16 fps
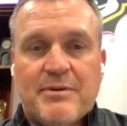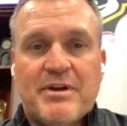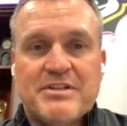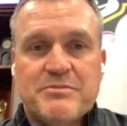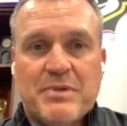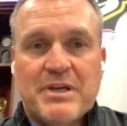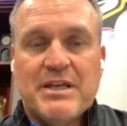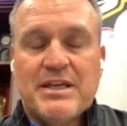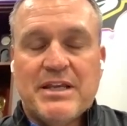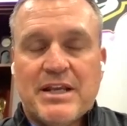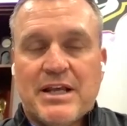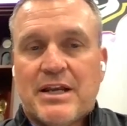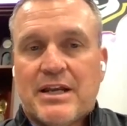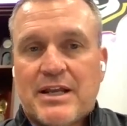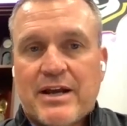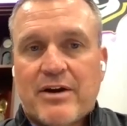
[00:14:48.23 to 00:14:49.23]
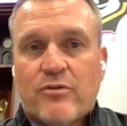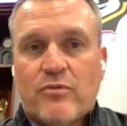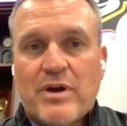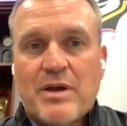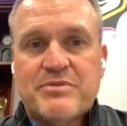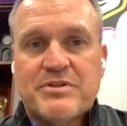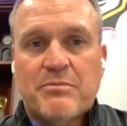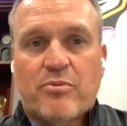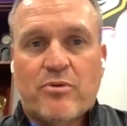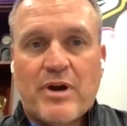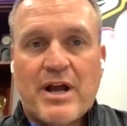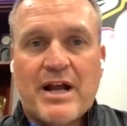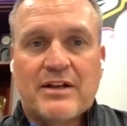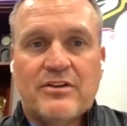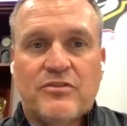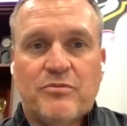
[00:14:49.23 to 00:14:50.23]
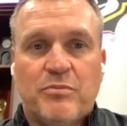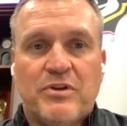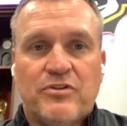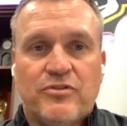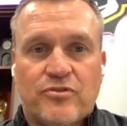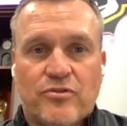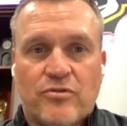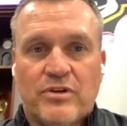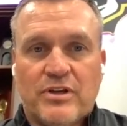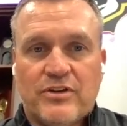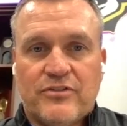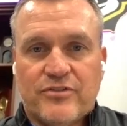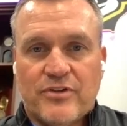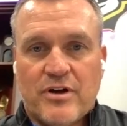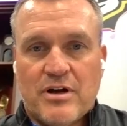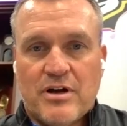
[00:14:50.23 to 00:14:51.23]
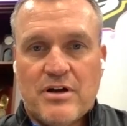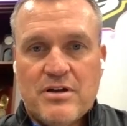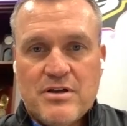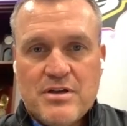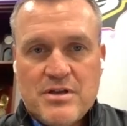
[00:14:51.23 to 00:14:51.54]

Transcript: has been getting a lot of reps in practice, but certainly saw